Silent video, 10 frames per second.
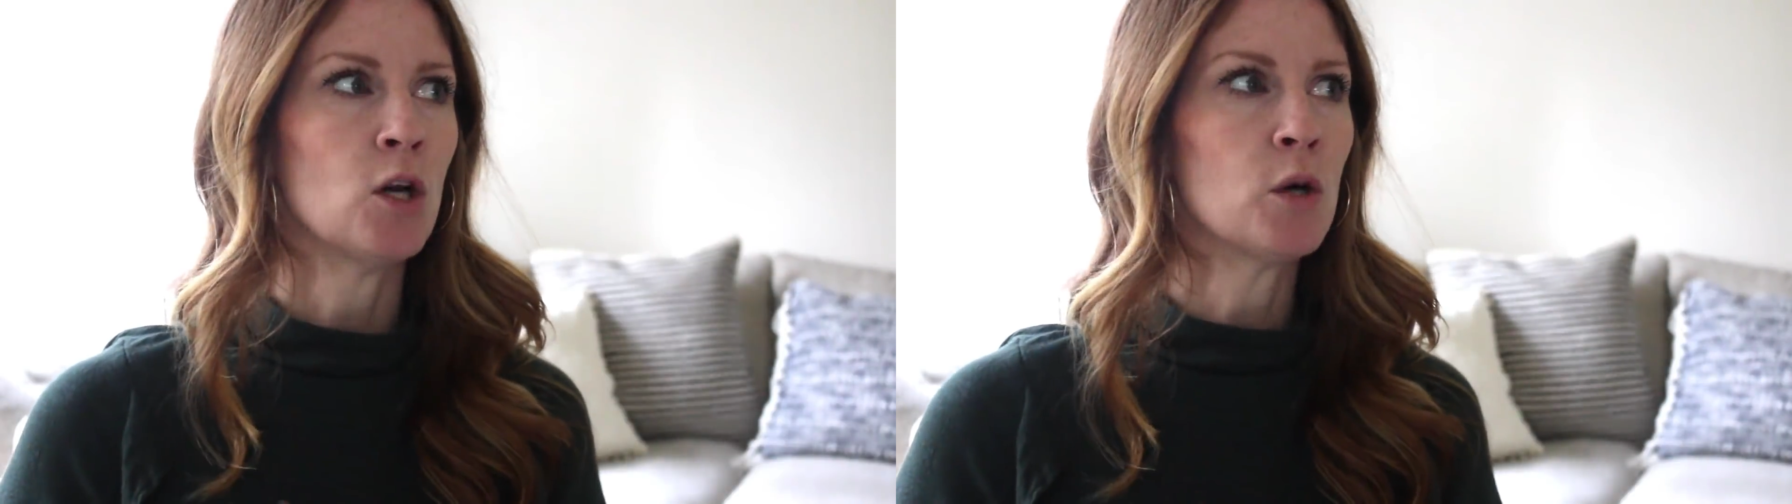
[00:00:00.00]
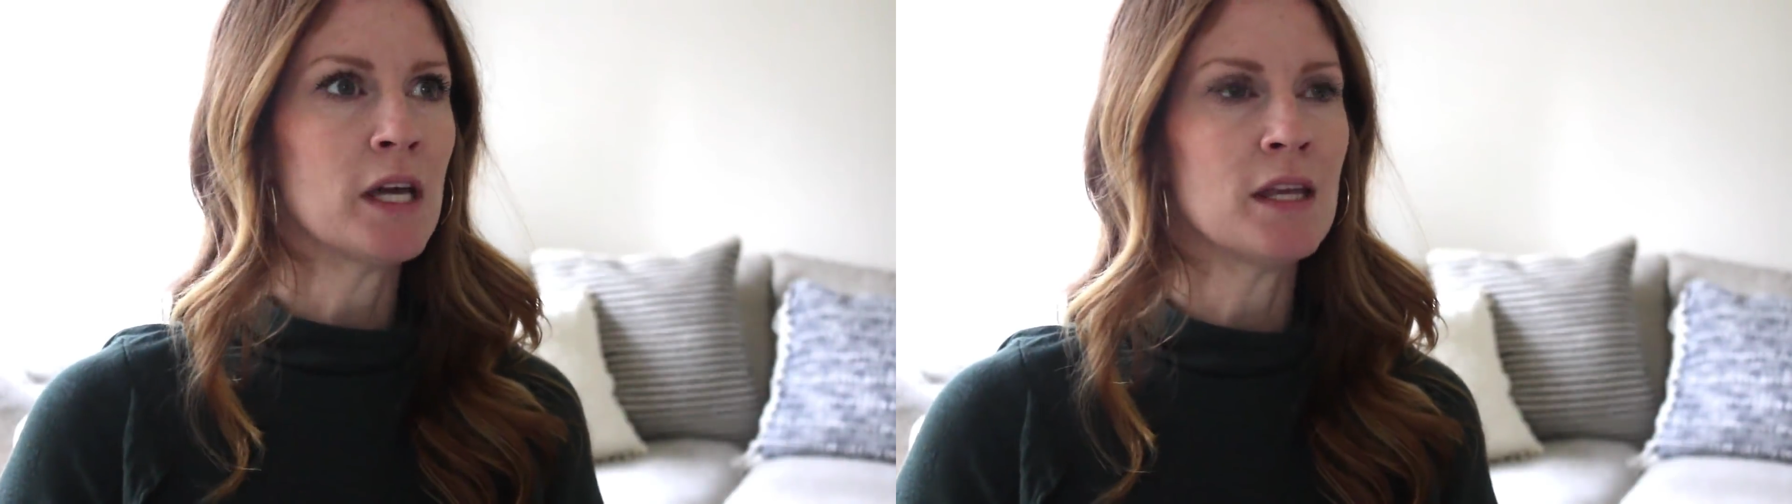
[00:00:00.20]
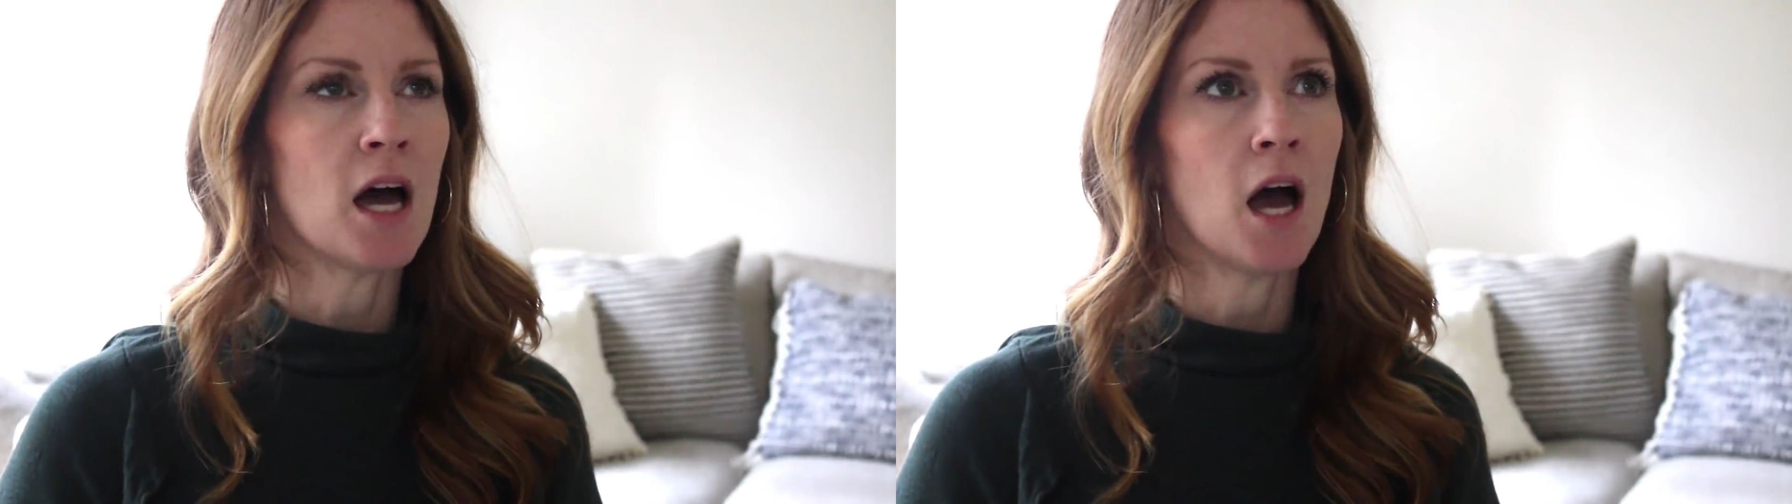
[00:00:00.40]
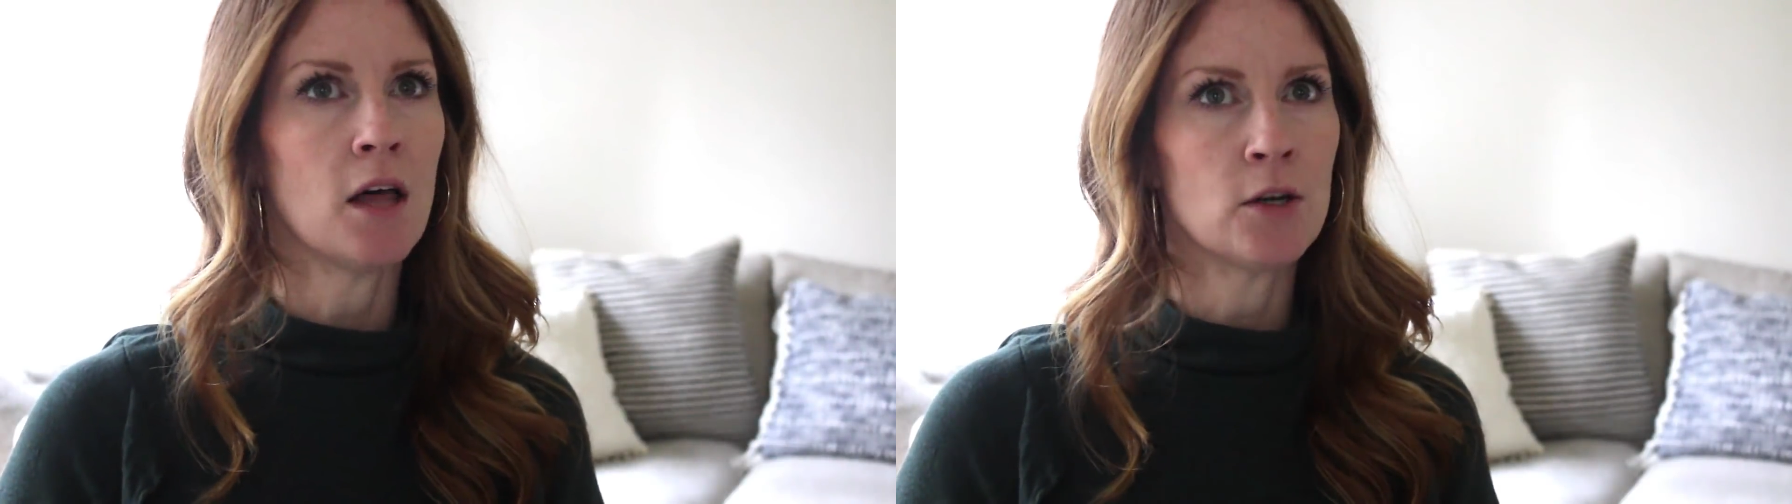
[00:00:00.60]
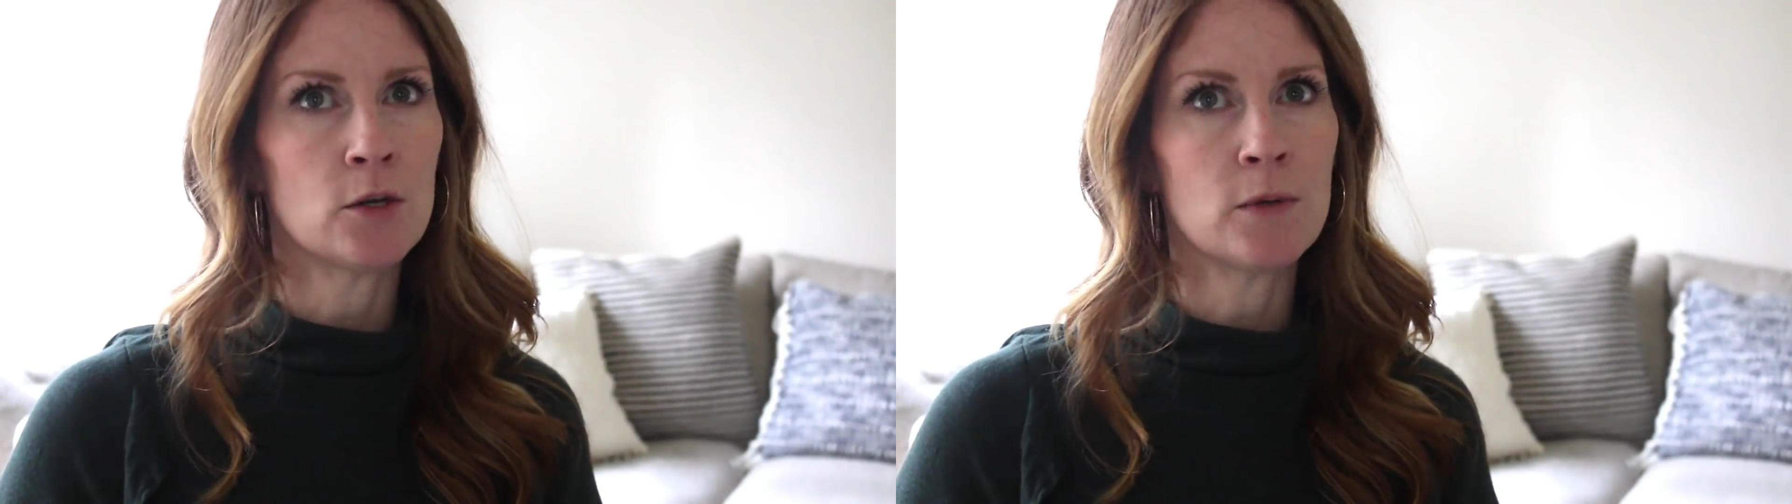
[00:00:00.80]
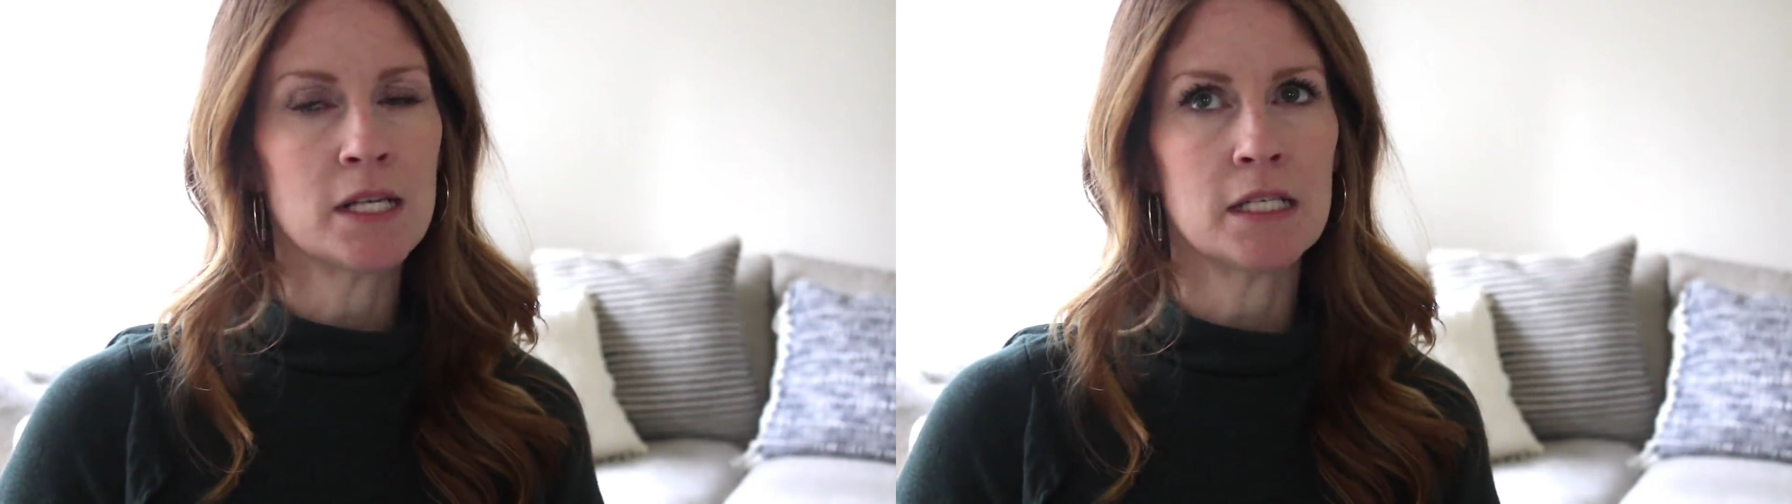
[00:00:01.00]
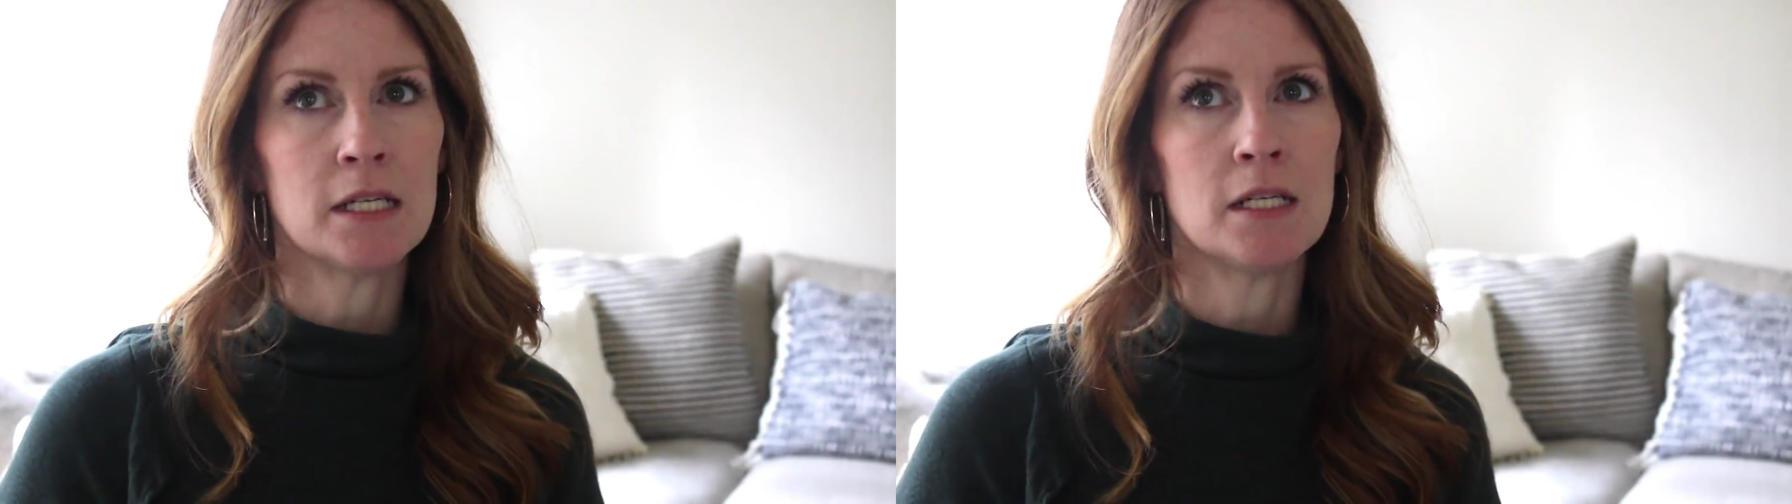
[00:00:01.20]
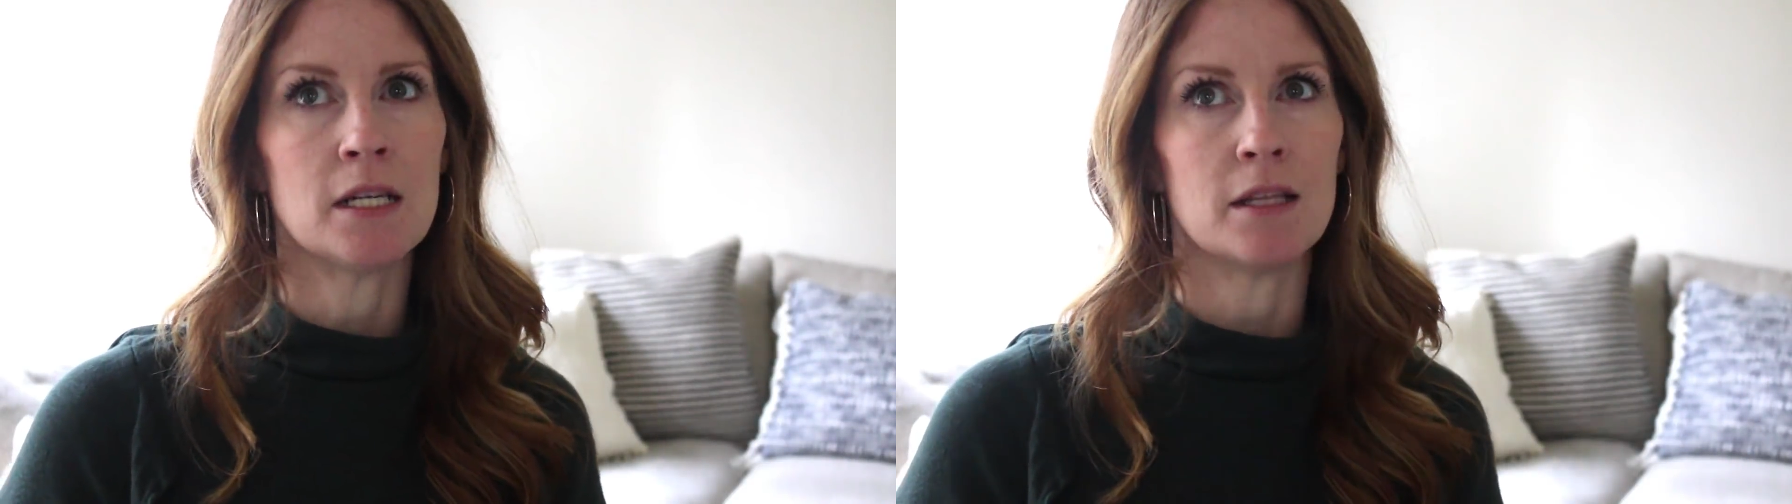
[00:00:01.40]
Okay, the other
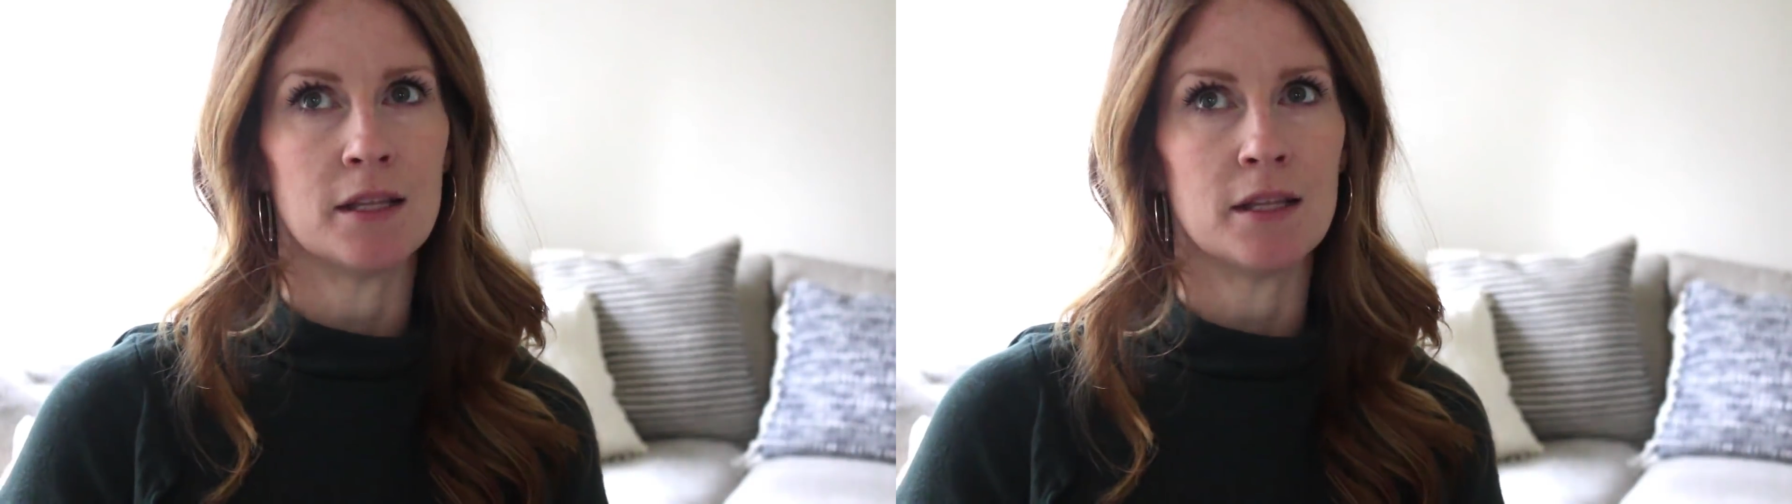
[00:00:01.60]
reason